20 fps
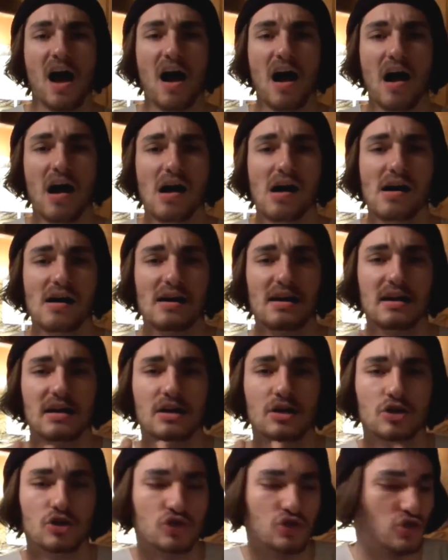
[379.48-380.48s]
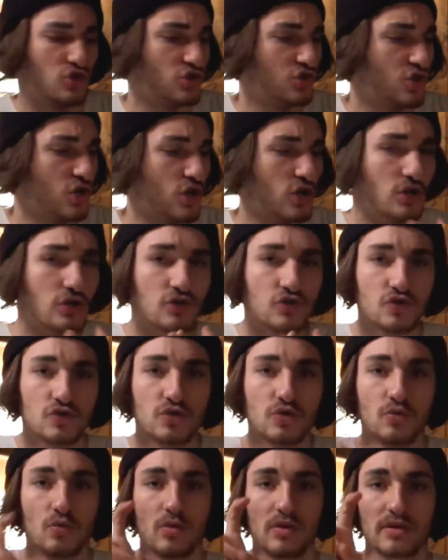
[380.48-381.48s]
I
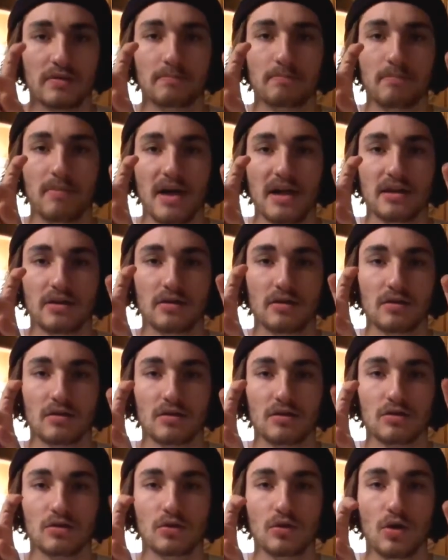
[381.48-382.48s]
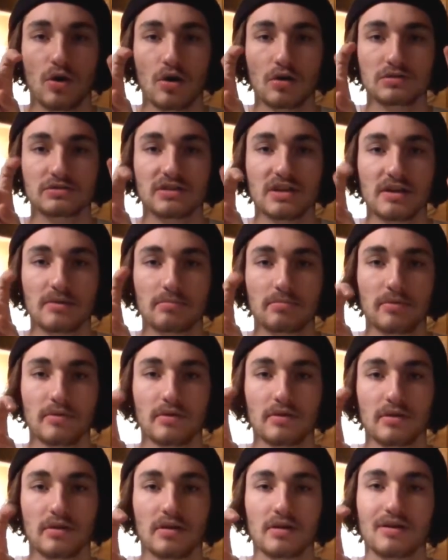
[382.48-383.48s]
searched with bent claw type
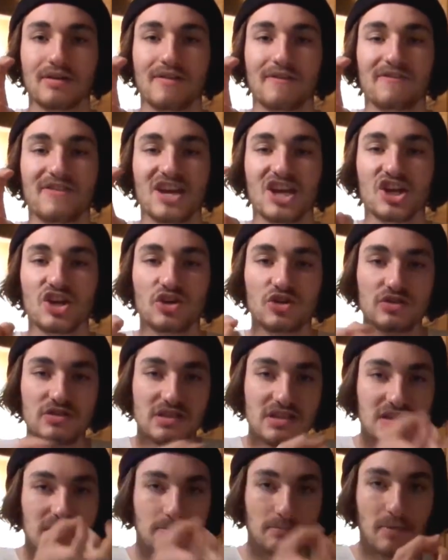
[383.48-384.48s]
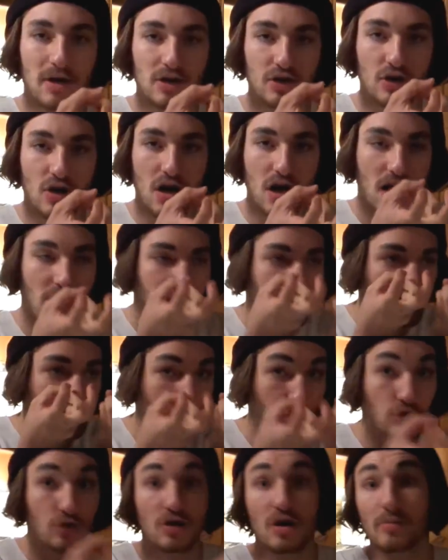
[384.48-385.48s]
fingers by your eyes
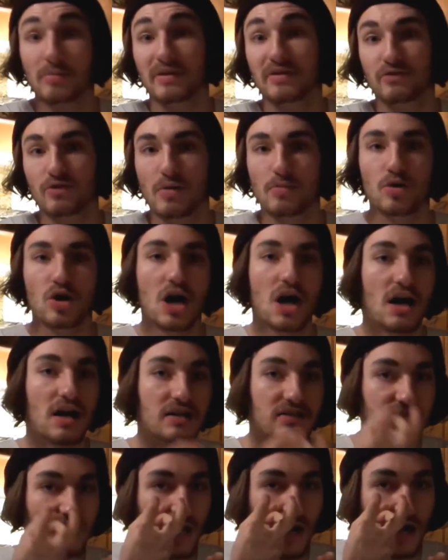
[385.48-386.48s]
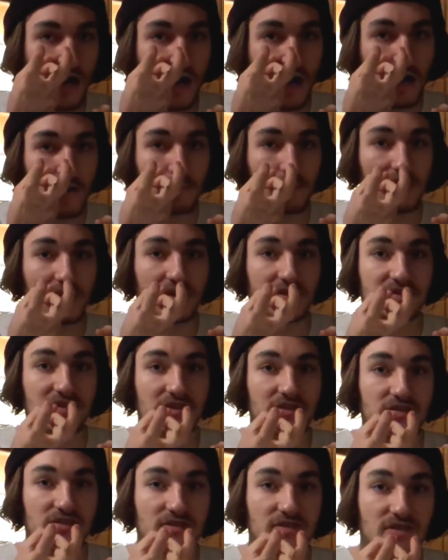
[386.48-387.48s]
or coming from your eyes because
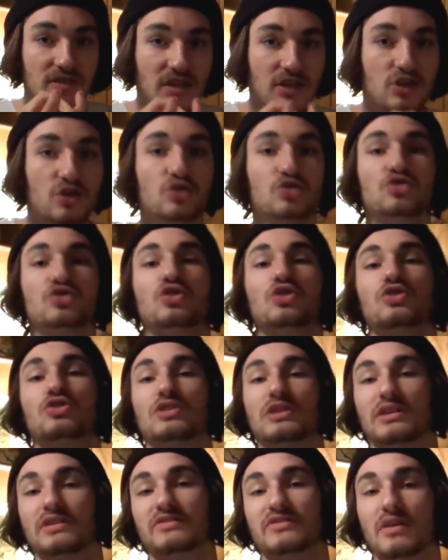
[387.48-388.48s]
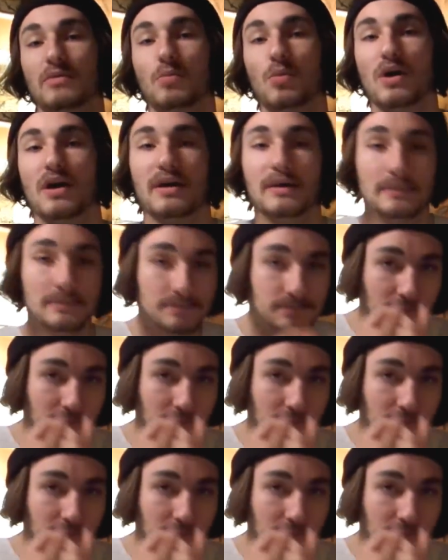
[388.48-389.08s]
it's like you're searching somewhere.